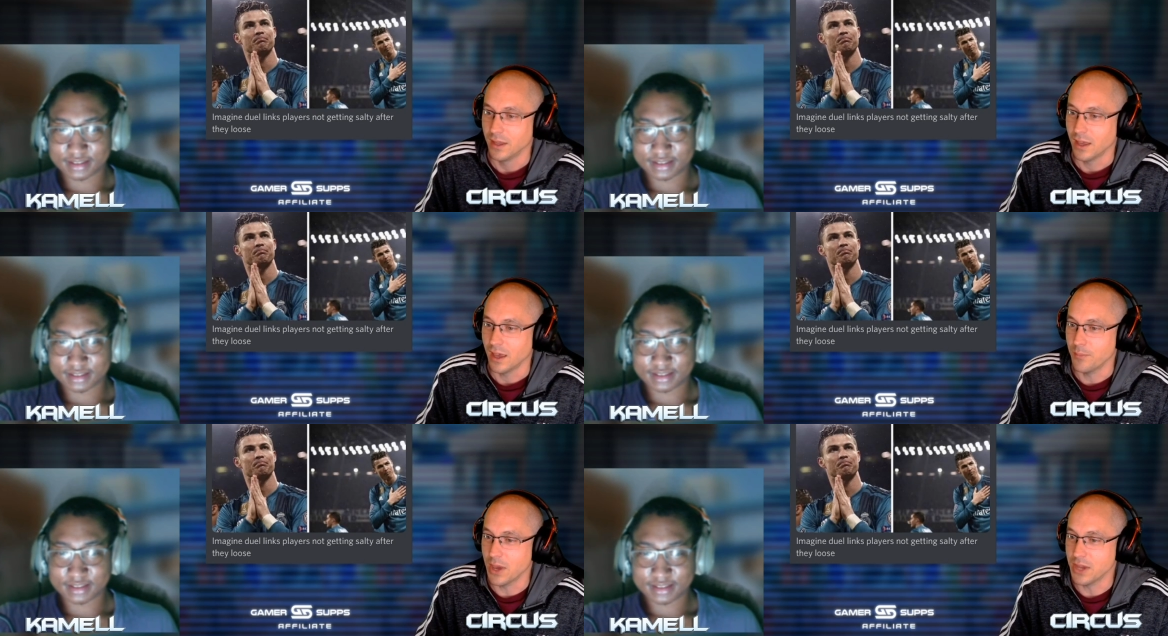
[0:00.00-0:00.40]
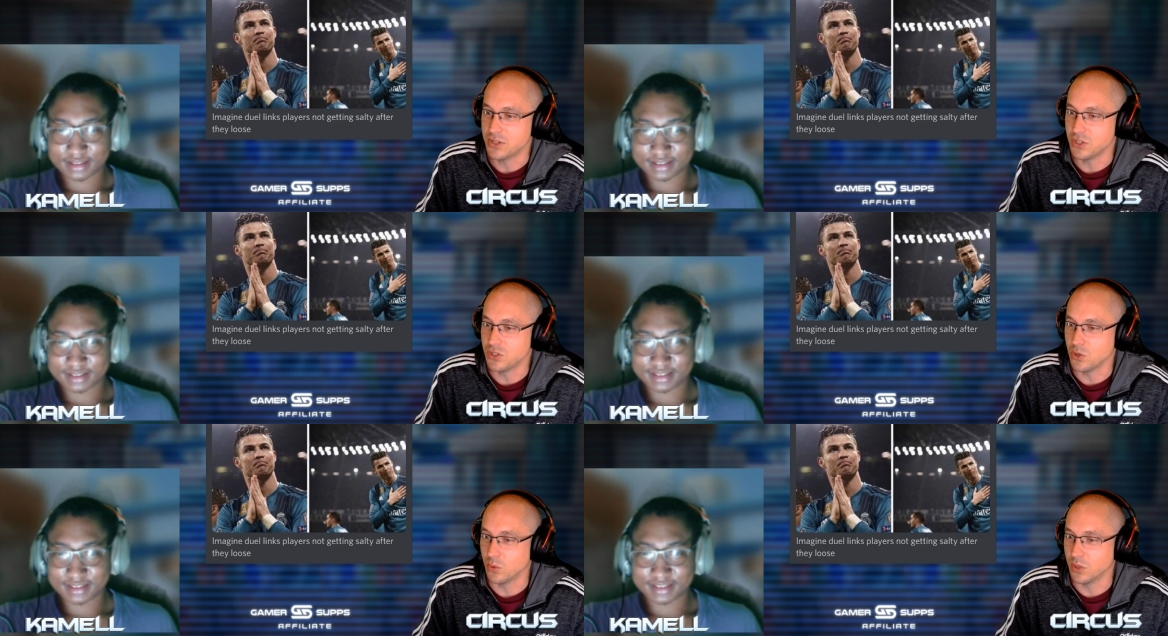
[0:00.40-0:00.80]
Speaker 1: imagine
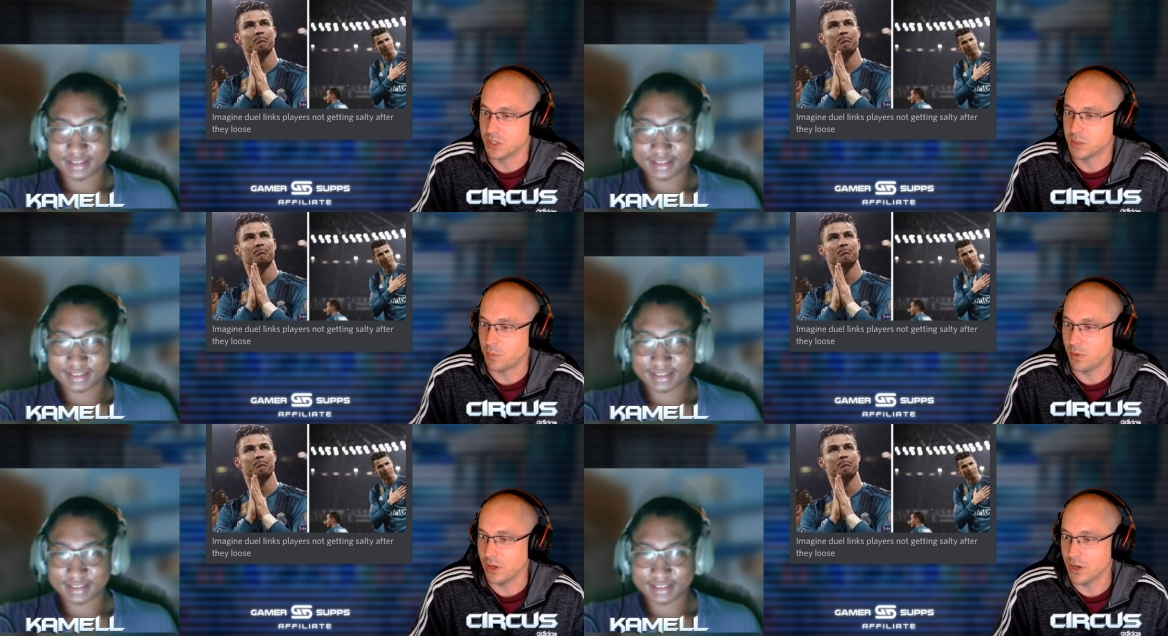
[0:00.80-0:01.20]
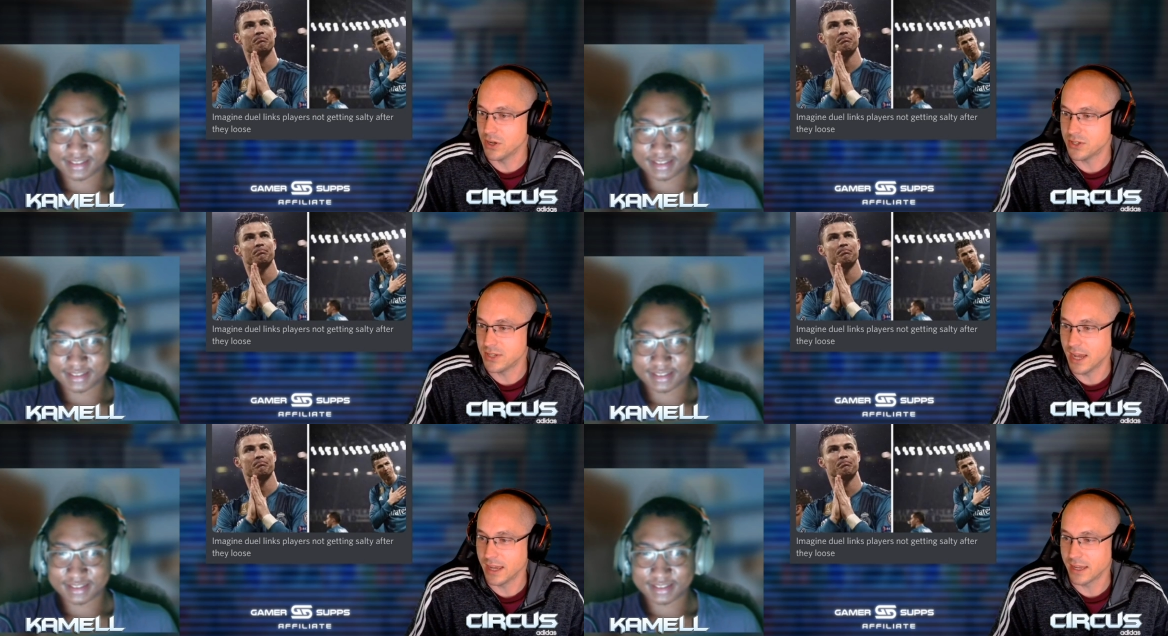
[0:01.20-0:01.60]
Duel Links players
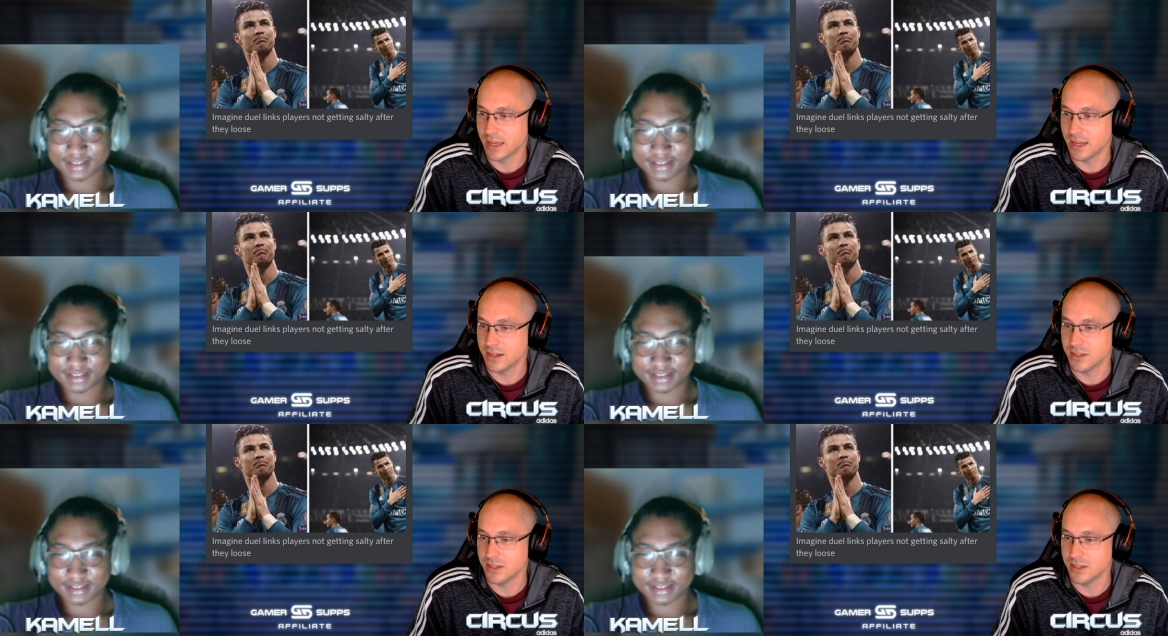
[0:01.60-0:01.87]
not getting